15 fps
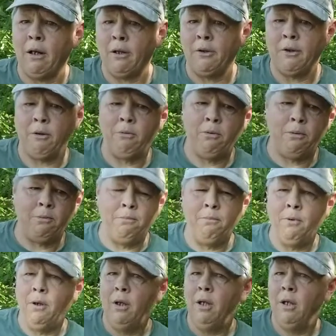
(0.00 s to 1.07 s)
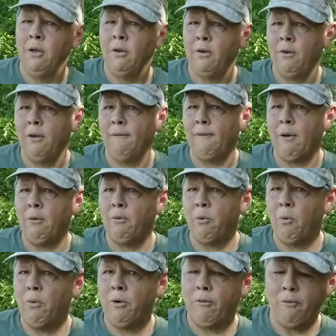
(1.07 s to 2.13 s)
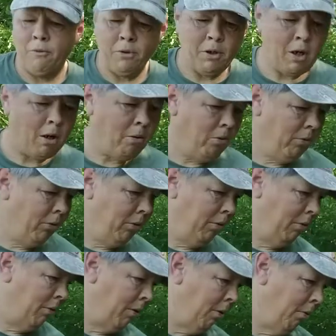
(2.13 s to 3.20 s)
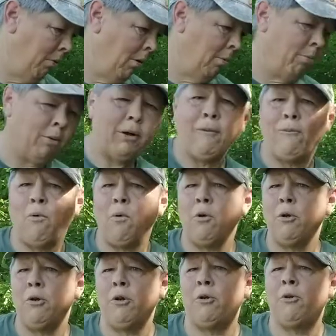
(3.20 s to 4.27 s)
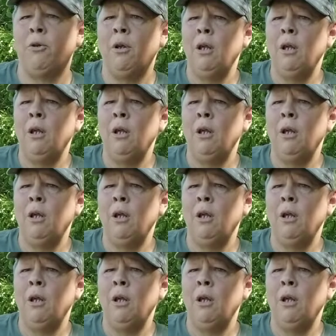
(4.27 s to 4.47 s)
I can sell the float toys for the dogs. So looking forward to just